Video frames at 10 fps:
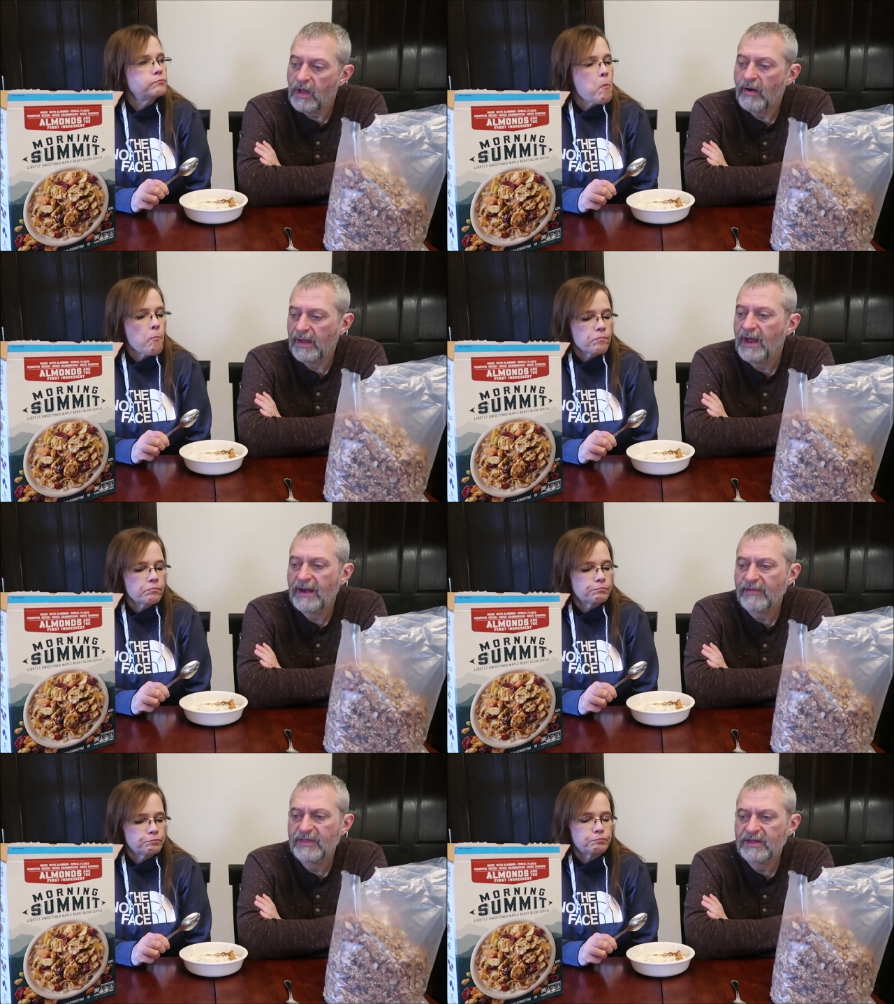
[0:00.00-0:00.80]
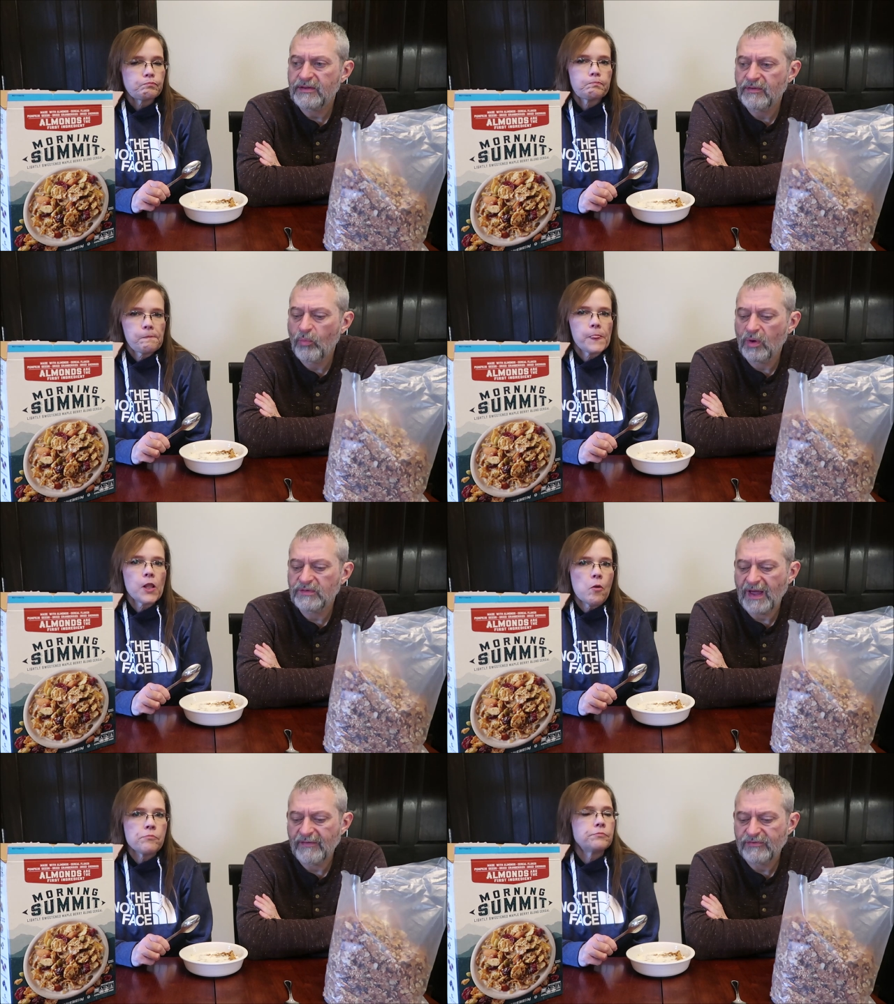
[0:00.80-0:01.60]
Speaker 1: no, and I think
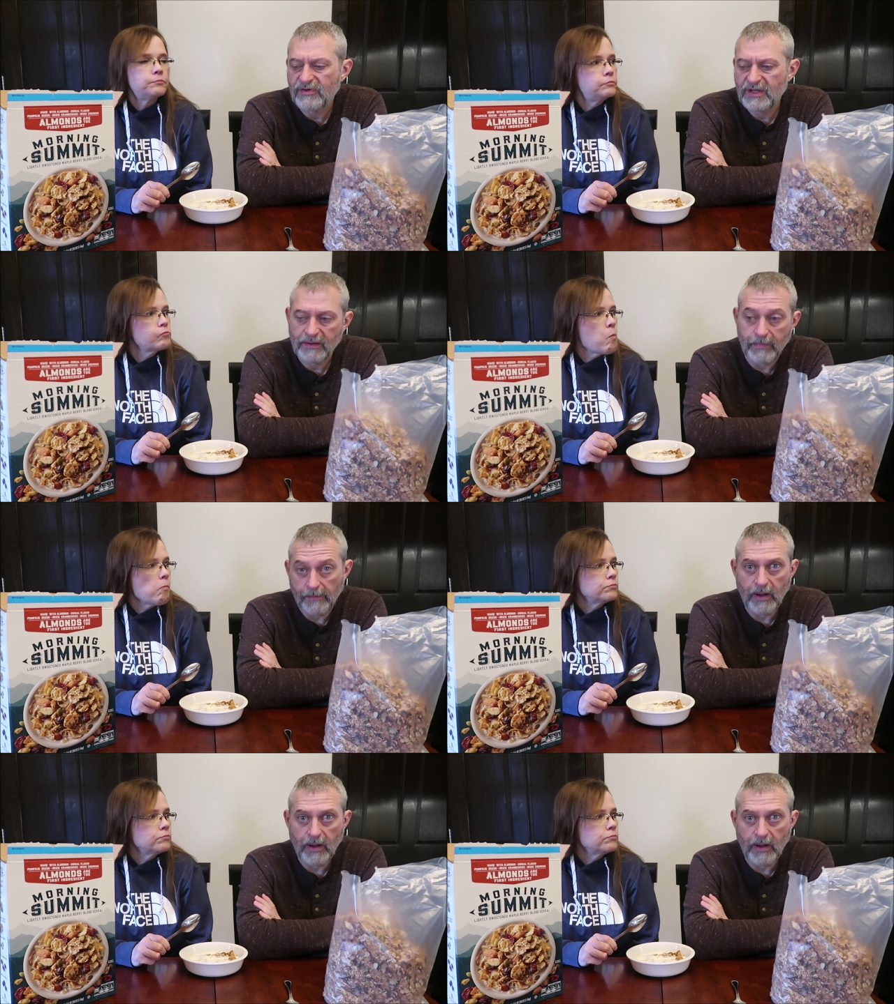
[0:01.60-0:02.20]
one after you get a